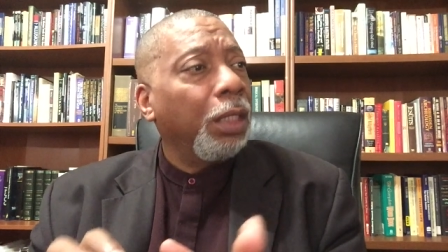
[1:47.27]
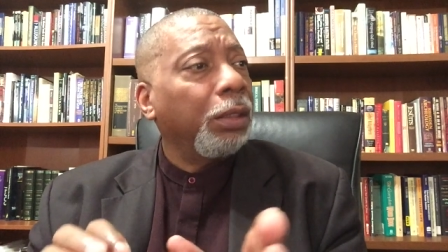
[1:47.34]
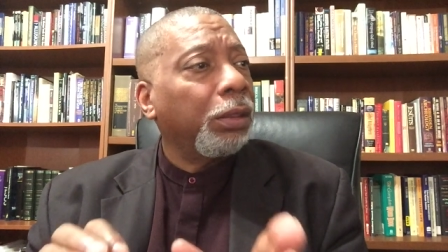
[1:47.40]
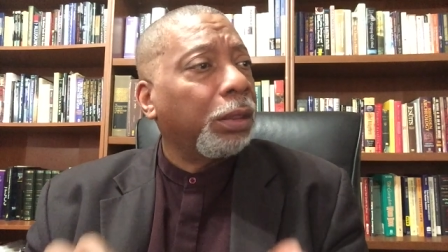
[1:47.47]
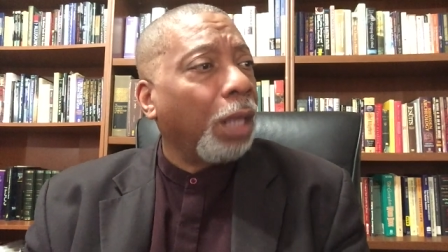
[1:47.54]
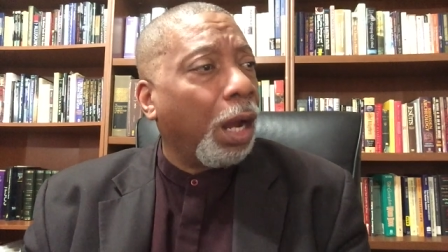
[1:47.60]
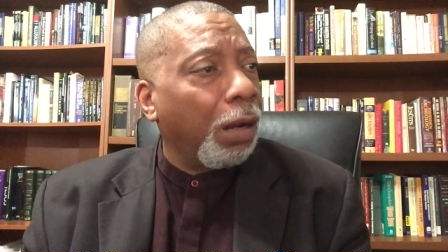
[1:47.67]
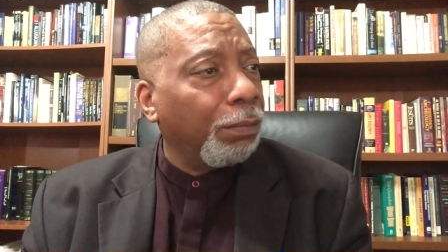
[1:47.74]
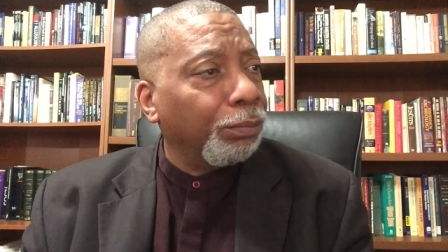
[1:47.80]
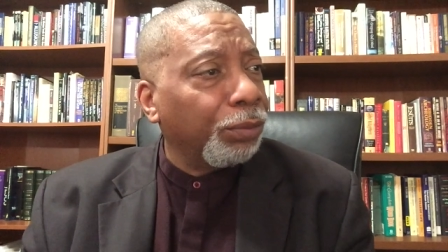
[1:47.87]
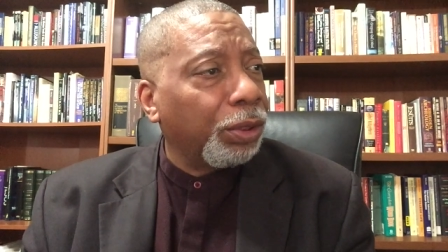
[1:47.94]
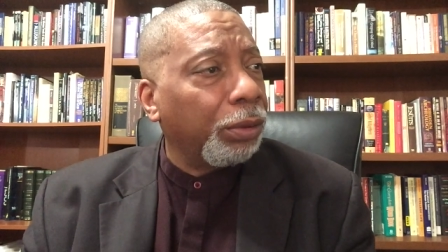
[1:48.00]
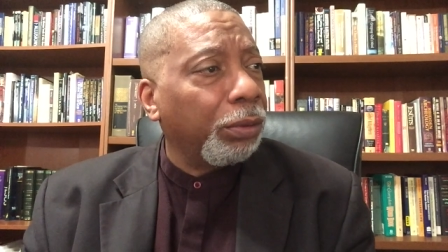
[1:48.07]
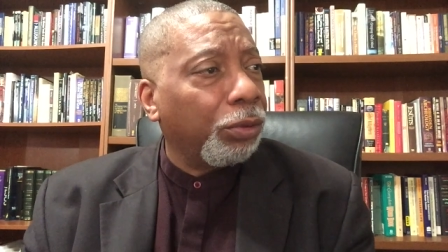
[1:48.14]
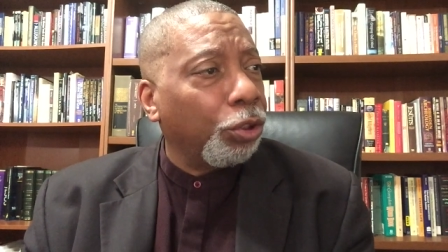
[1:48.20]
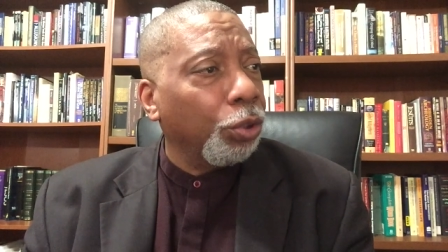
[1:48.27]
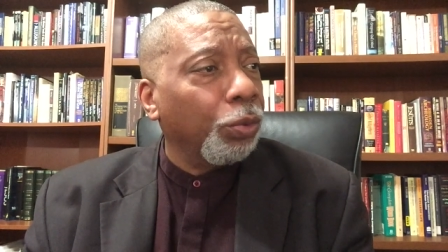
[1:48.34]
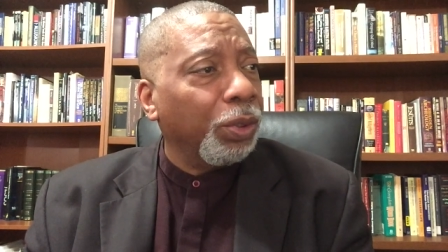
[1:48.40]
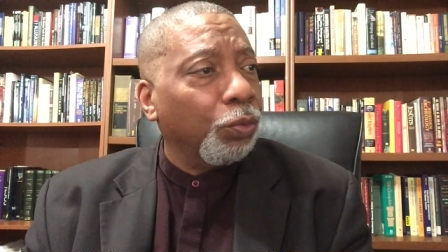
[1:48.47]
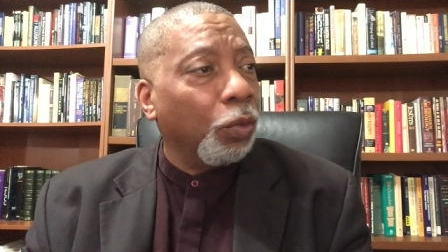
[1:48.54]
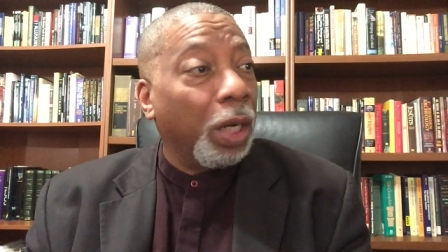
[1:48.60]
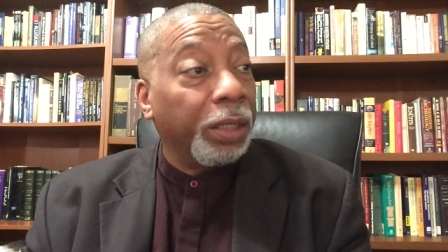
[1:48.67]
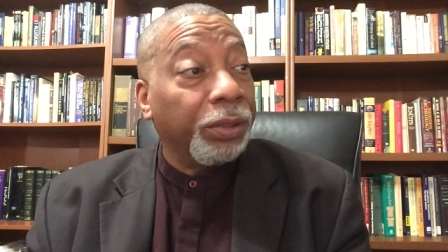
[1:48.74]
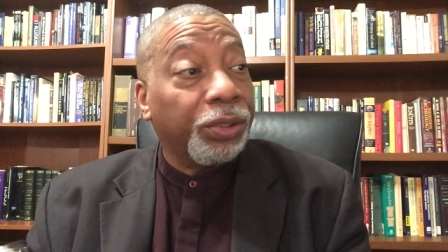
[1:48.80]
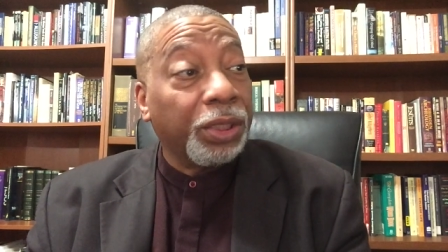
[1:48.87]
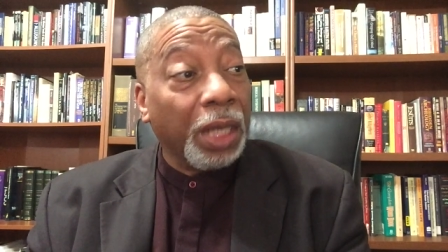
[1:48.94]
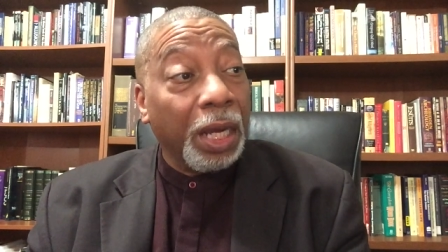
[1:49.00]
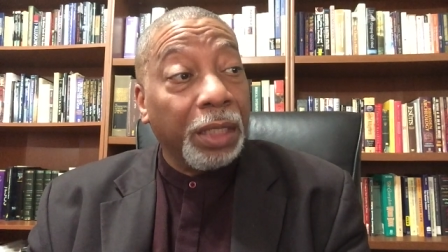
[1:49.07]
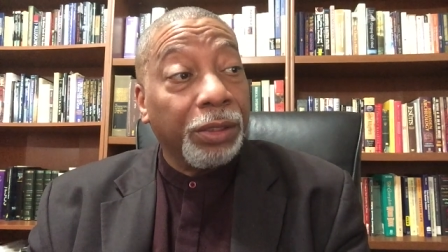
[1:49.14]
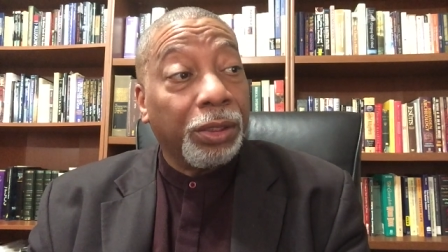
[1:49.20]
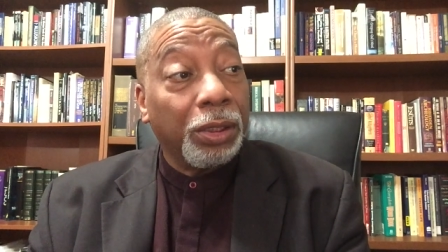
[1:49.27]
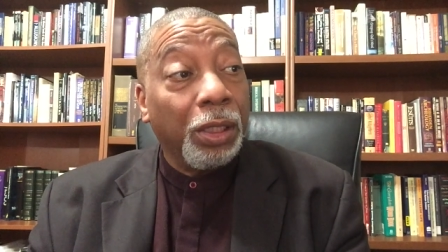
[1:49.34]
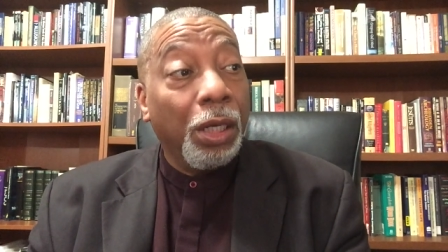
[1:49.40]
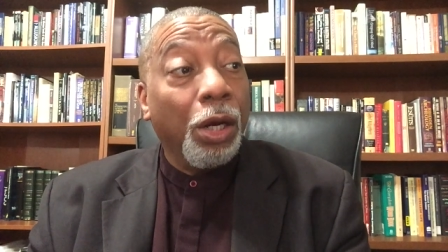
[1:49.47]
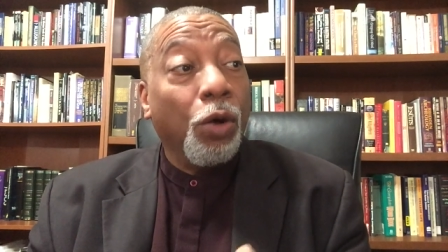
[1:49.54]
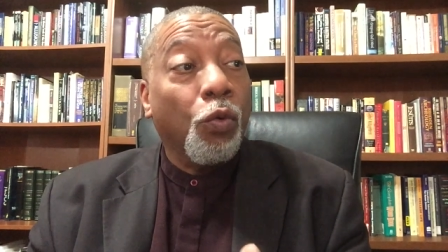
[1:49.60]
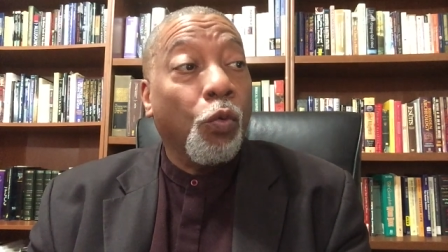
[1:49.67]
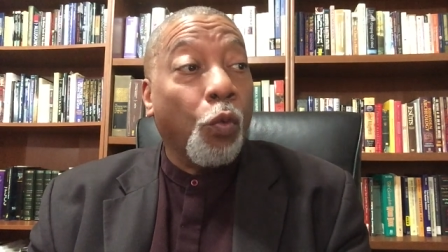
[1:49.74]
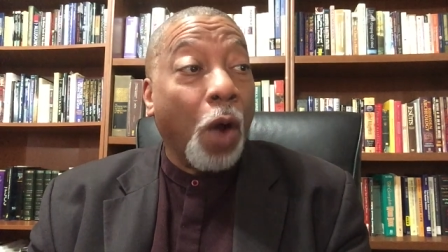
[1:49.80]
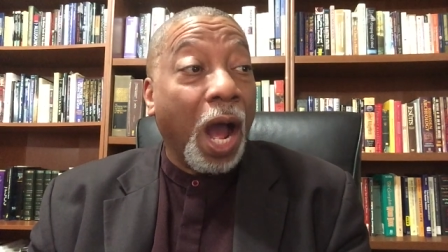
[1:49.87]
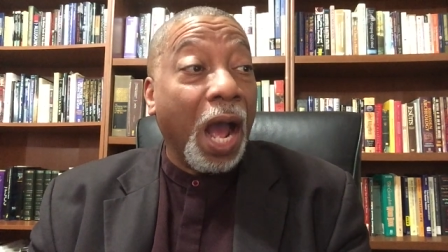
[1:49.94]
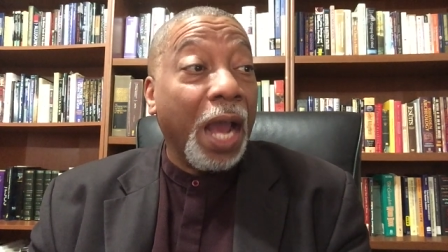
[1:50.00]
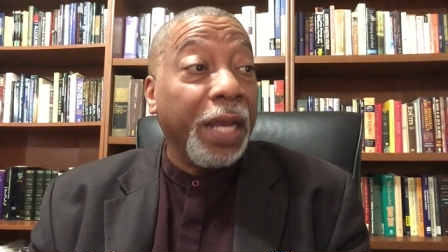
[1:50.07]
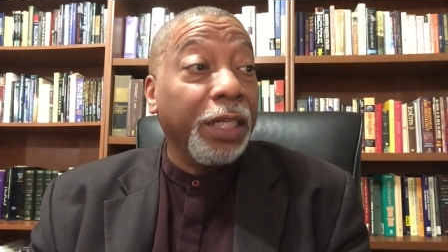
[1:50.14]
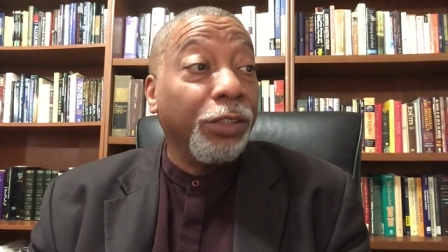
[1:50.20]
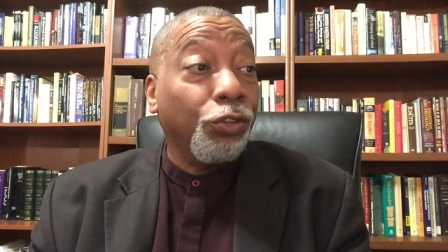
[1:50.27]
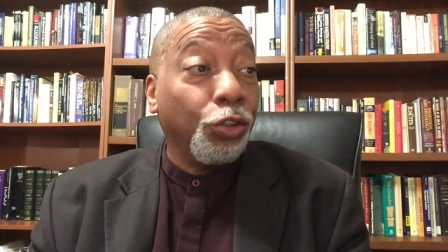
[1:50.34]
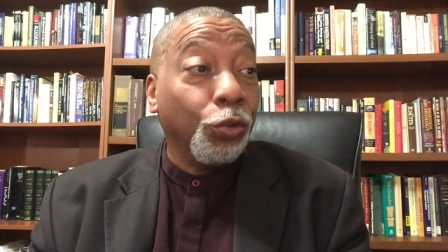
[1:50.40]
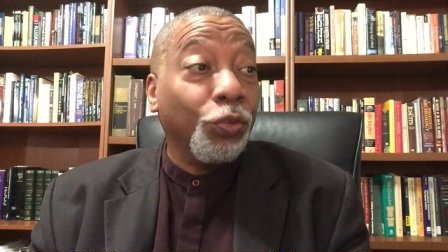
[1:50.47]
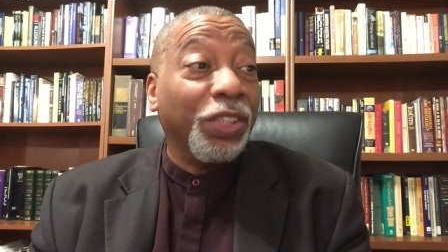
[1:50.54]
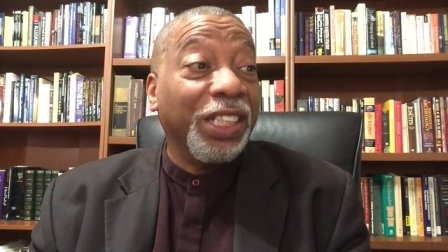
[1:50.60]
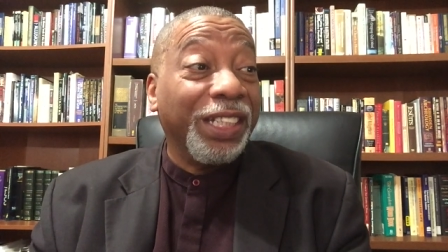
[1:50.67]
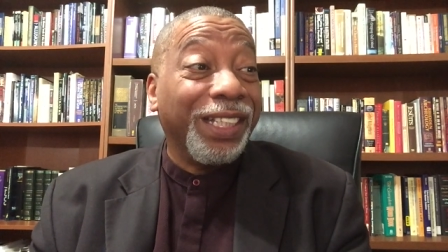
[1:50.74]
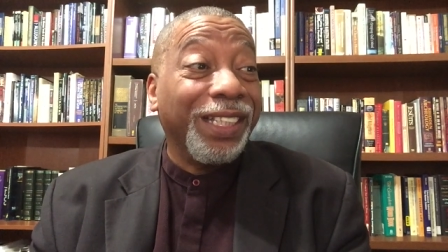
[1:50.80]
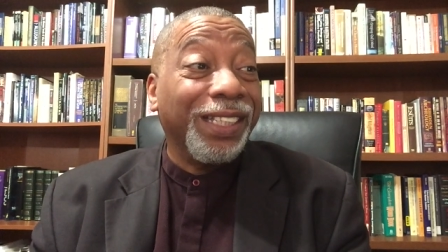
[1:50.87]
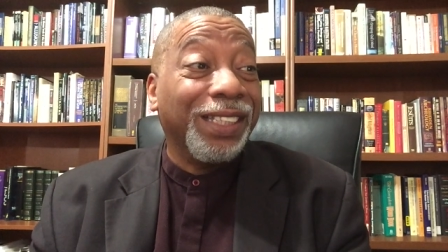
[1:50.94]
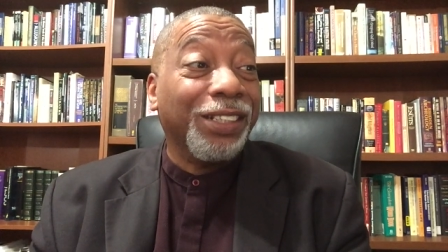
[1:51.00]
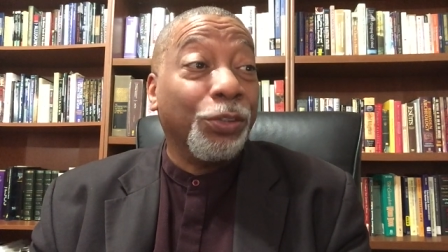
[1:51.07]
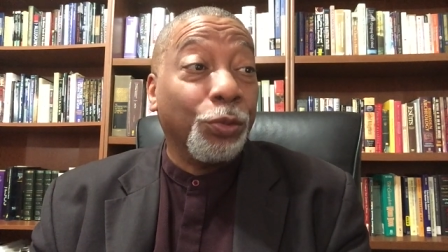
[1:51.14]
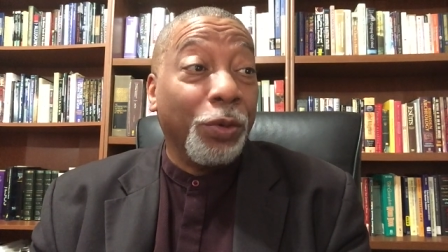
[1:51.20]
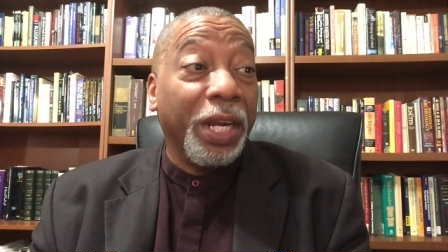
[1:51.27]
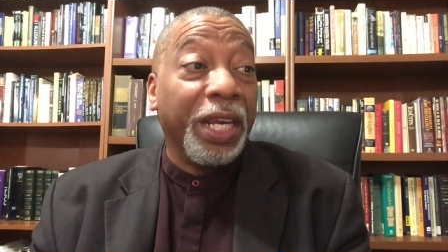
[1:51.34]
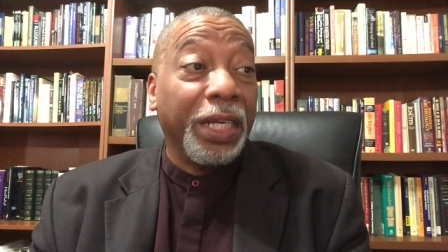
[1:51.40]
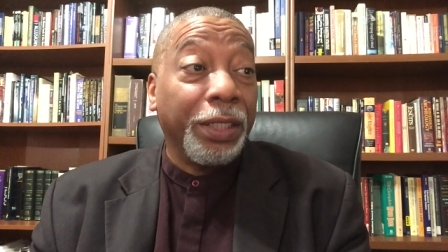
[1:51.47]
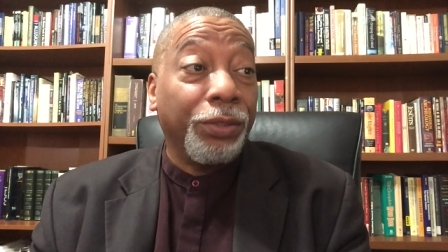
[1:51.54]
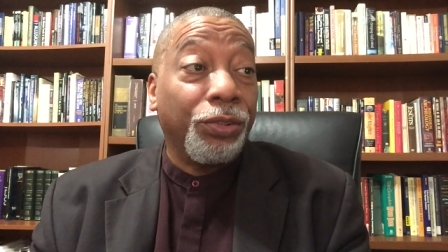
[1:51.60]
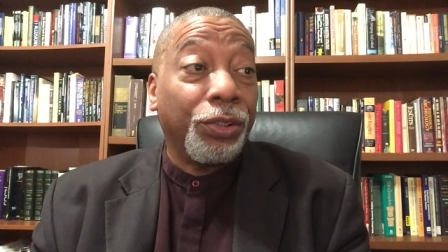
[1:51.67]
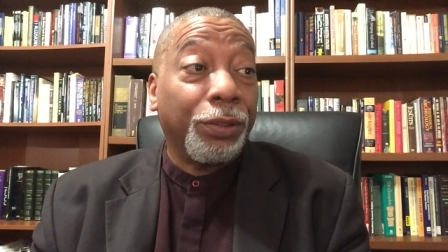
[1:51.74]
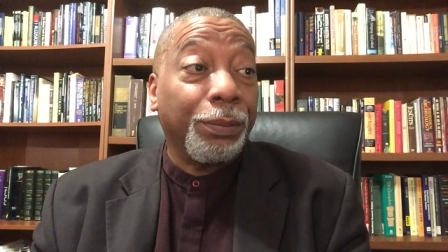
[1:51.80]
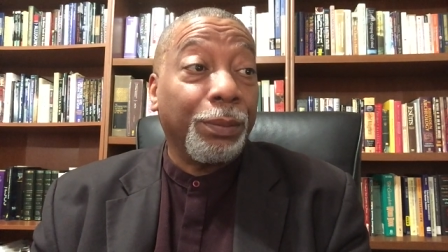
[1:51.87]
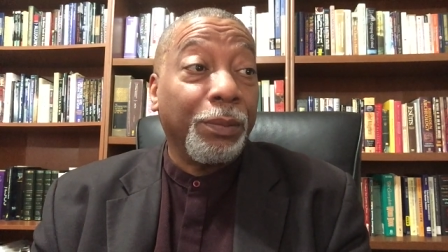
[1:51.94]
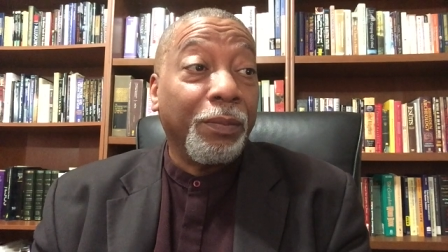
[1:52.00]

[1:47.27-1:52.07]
Psalms 2 and 1 says, "Why do the heathen rage,